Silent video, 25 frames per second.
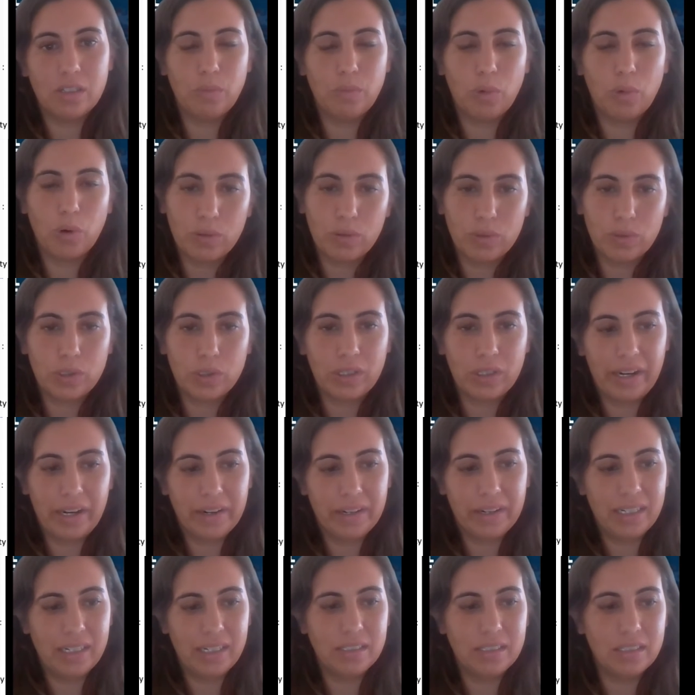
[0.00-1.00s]
in more rural
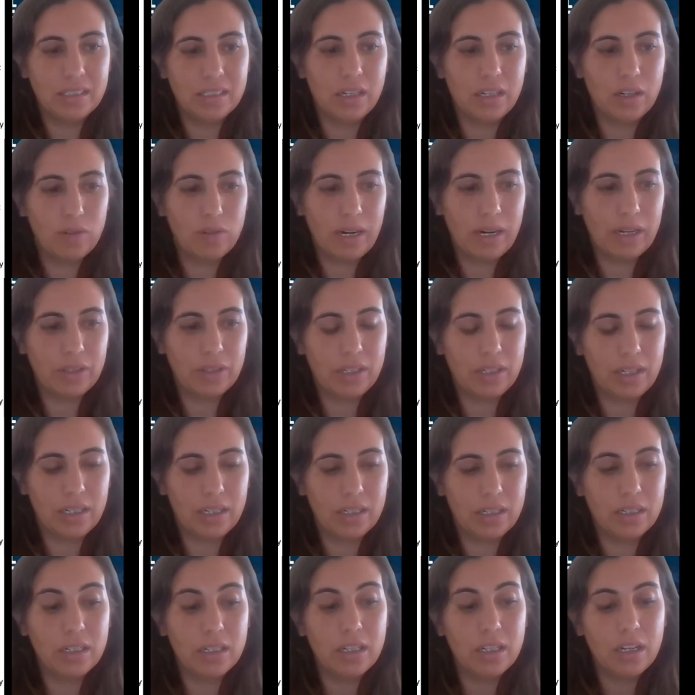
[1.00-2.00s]
areas around
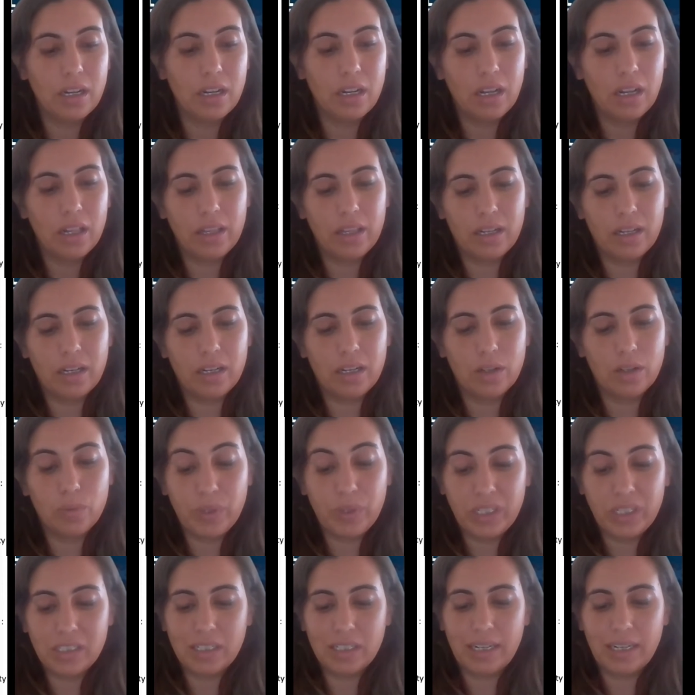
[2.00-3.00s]
the
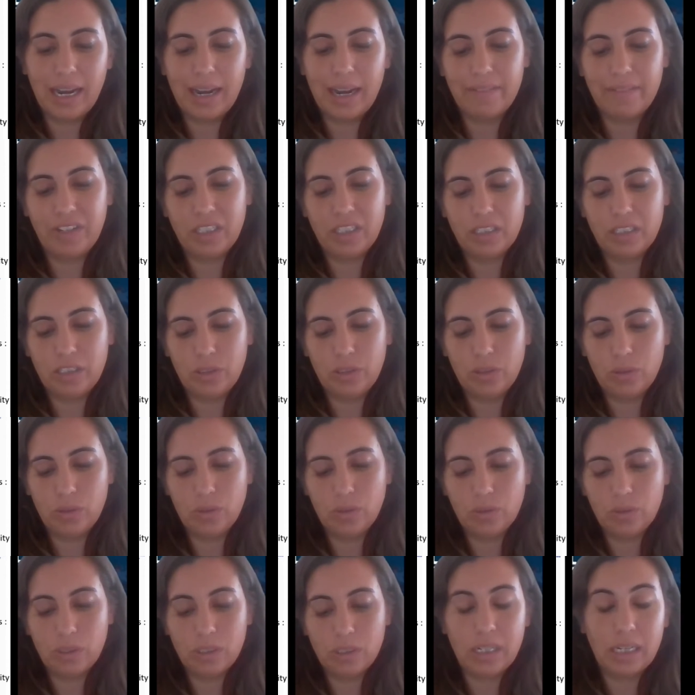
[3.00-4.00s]
region having
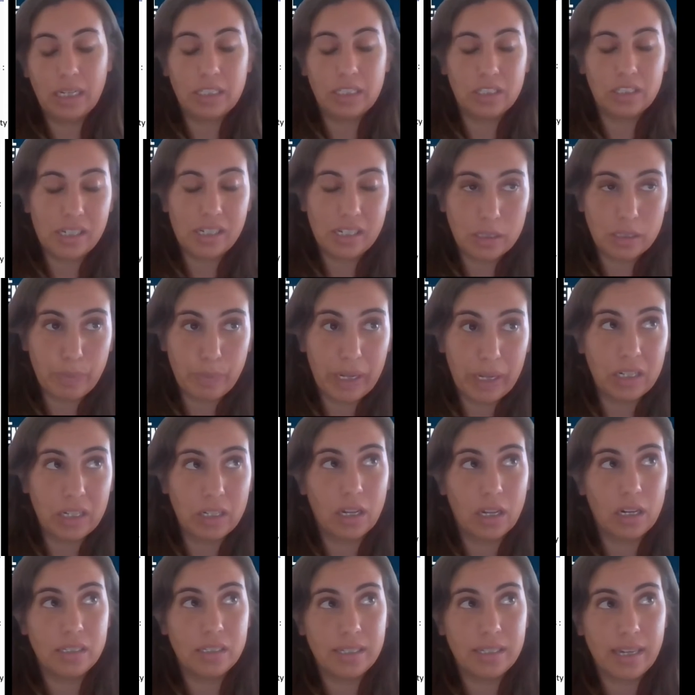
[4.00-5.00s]
to essentially expend a
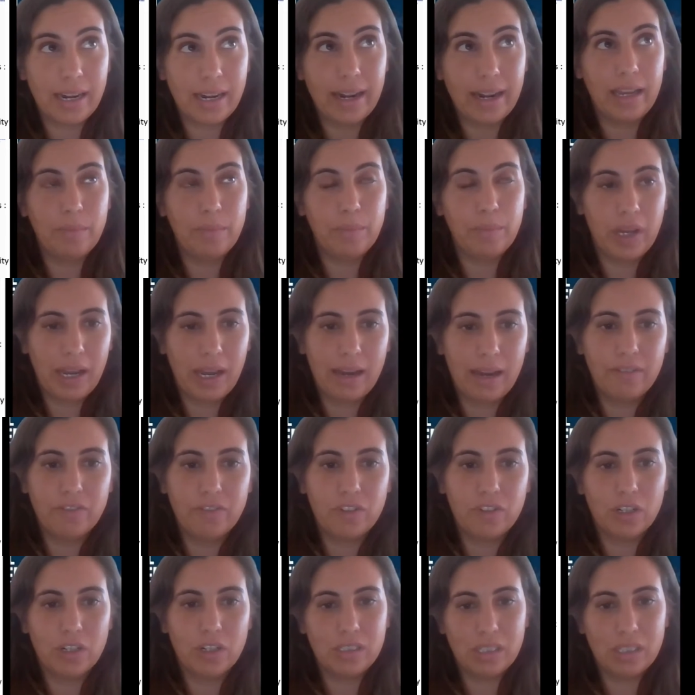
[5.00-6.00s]
lot of time,
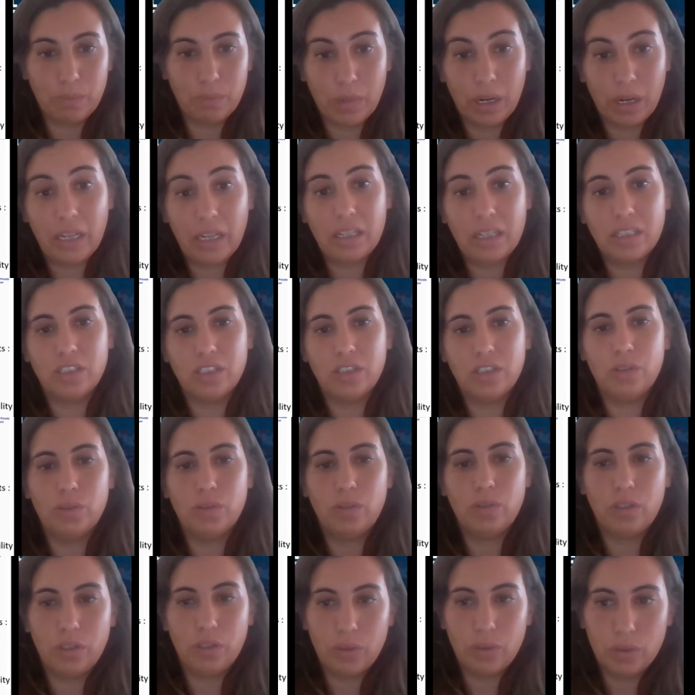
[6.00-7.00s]
effort, and money
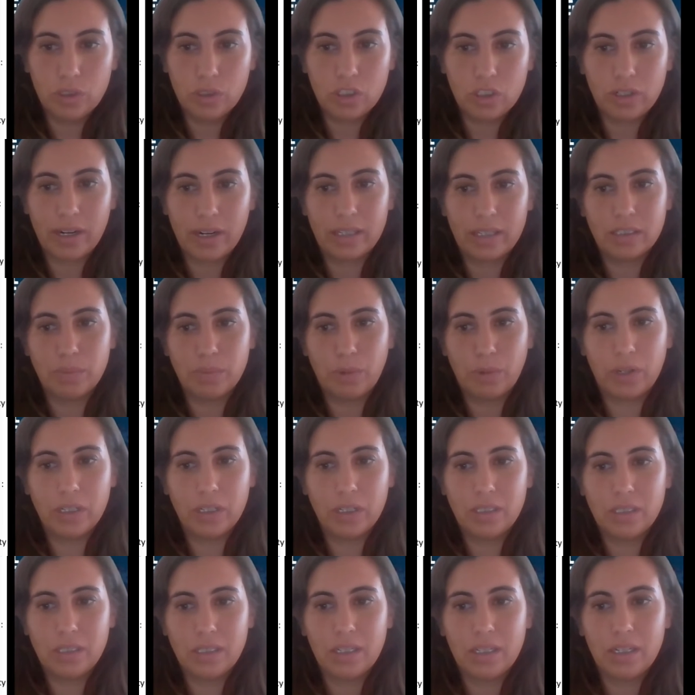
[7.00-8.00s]
to use
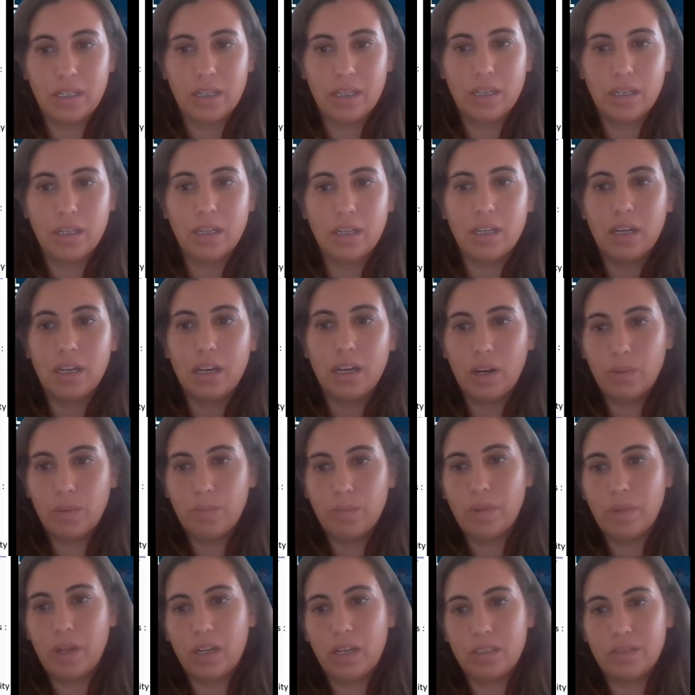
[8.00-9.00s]
transport.
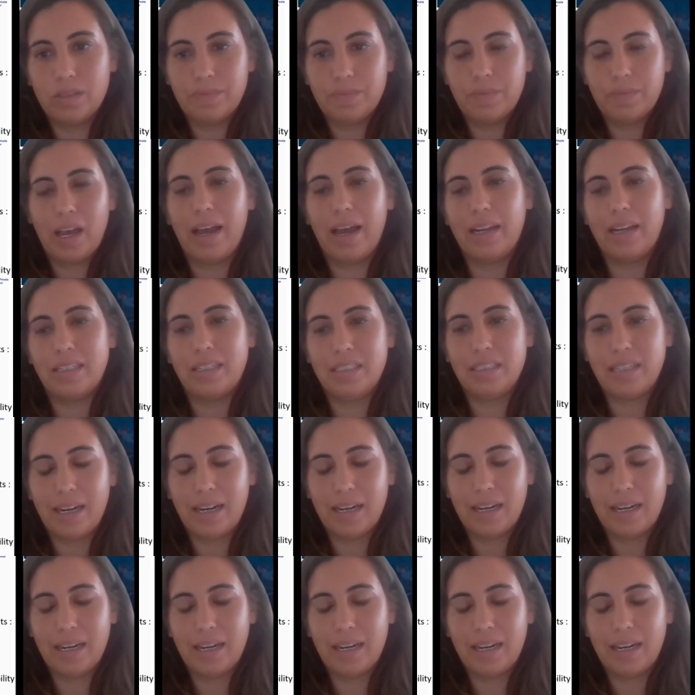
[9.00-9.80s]
And